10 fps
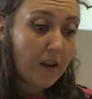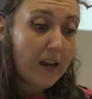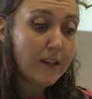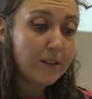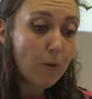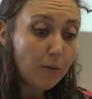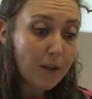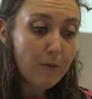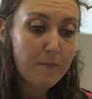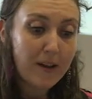It is
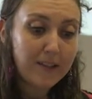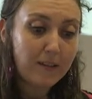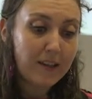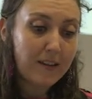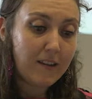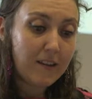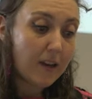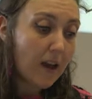only with Mescaline that